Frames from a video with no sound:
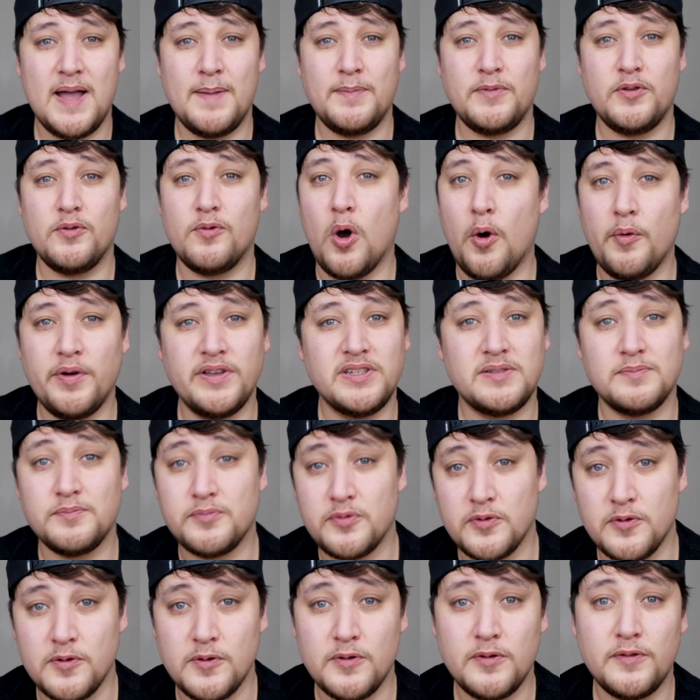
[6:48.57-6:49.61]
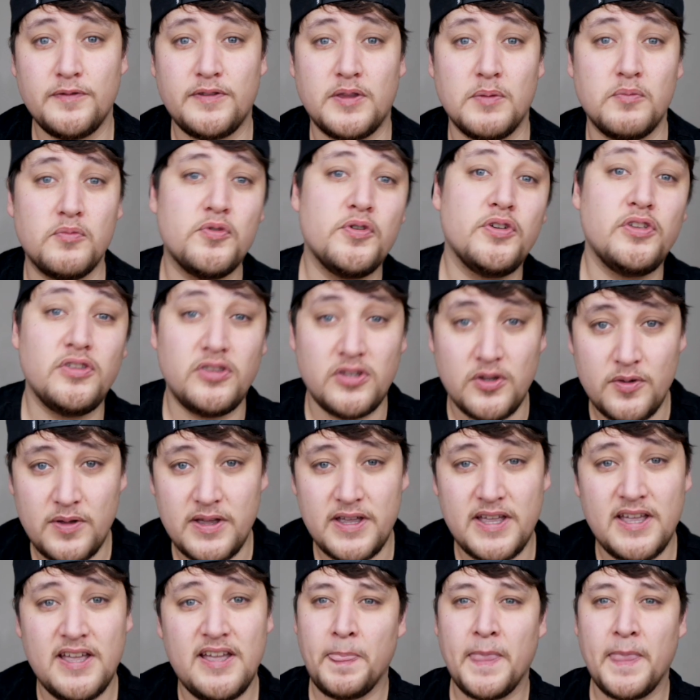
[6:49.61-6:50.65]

You will always improve the more you do it.